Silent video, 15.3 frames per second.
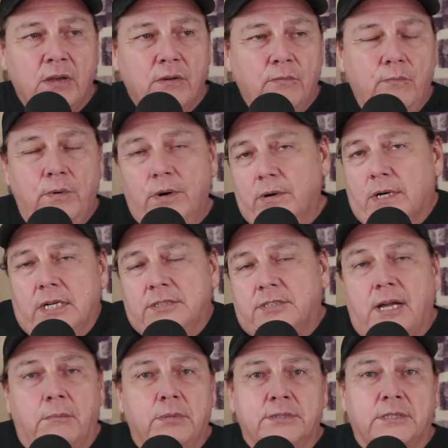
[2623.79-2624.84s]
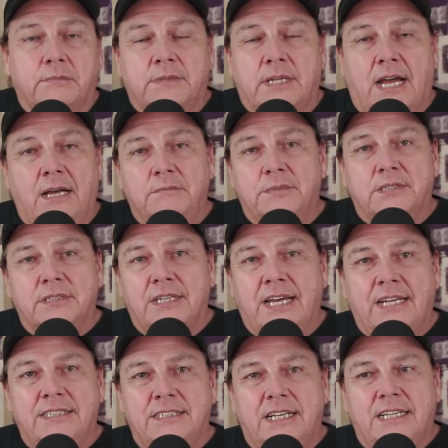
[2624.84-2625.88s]
we're going to stumble sometimes,
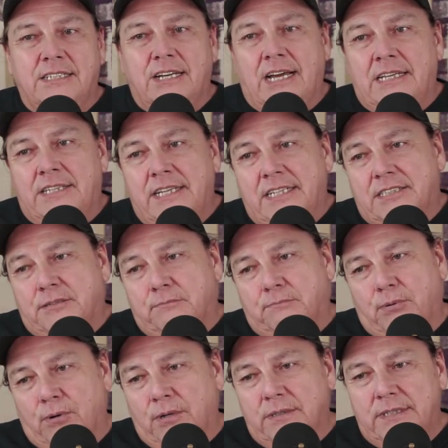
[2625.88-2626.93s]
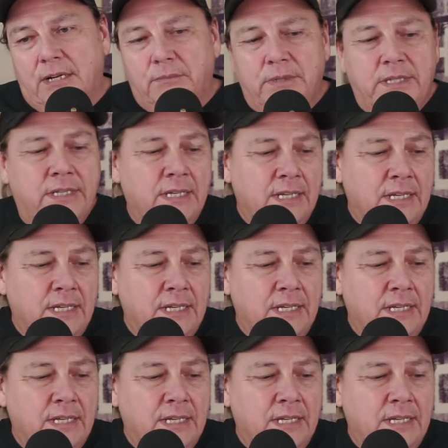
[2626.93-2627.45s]
and I think it's important that we.